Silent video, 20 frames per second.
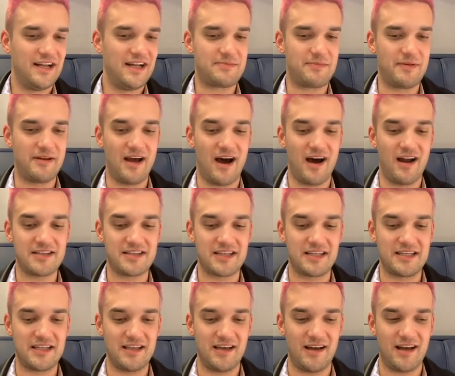honestly
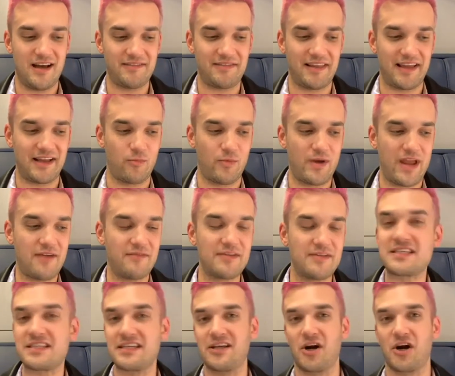like we haven't
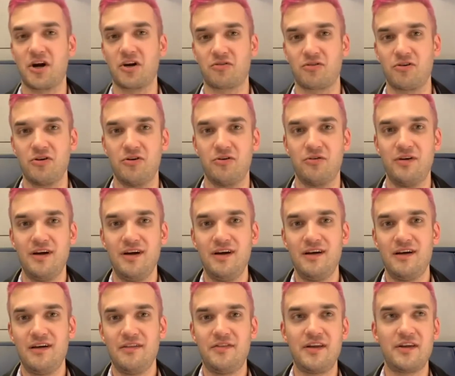seen our crew
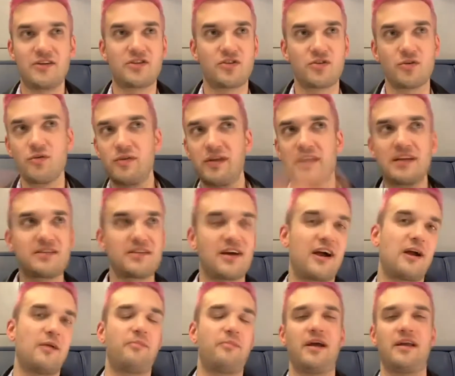through the
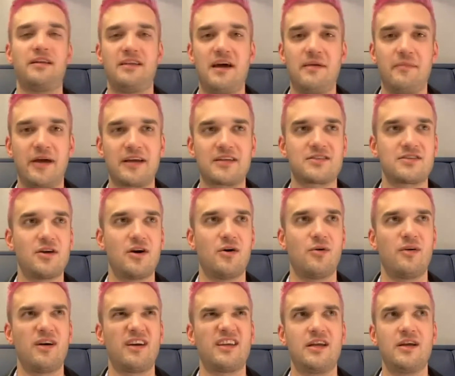entire pandemic. So
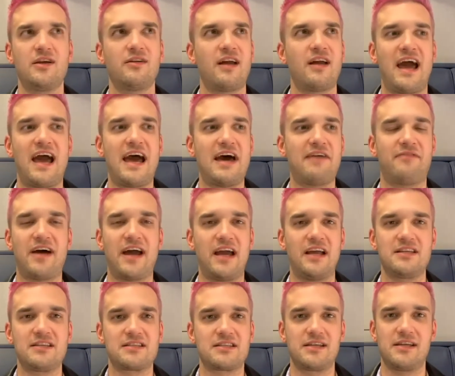a year and a half, I
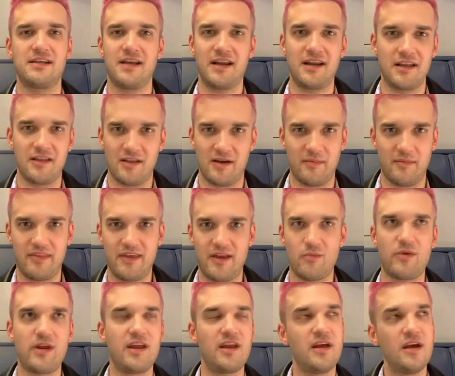hadn't seen any of them, and then
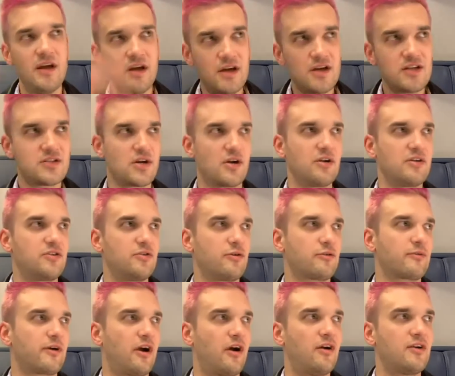we started doing
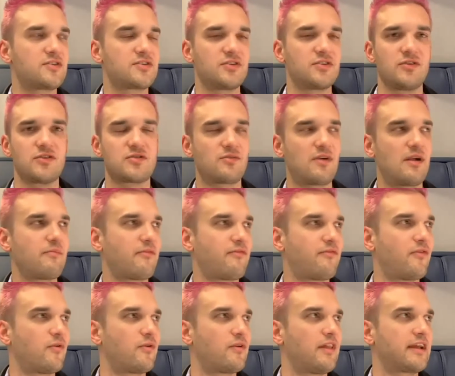rehearsals right
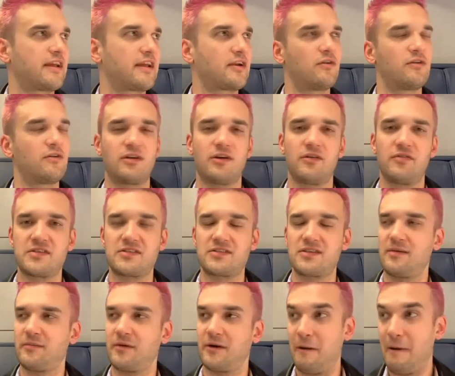before, like earlier in the
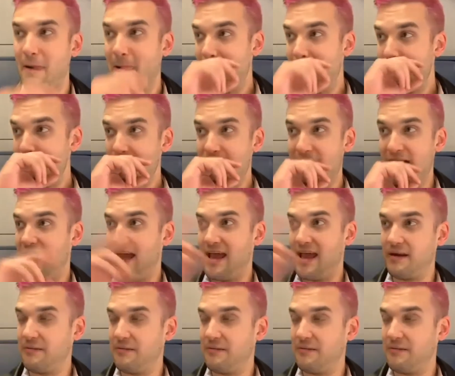summer, and